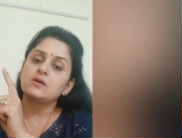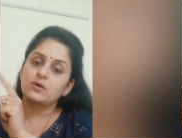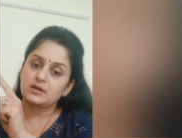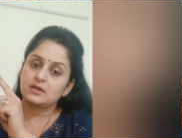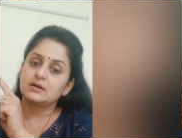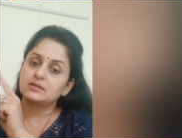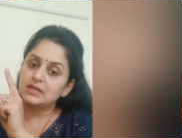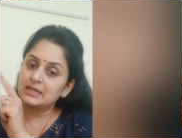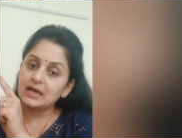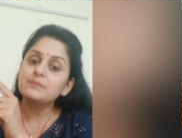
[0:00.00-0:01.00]
or a
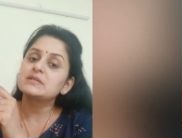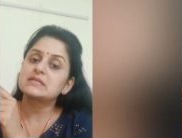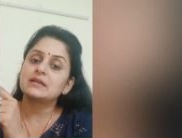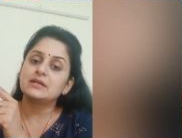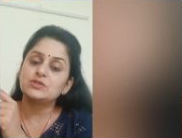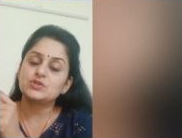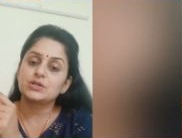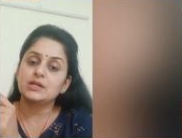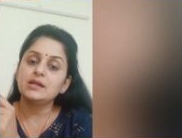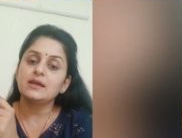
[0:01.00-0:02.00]
thenar muscle injury,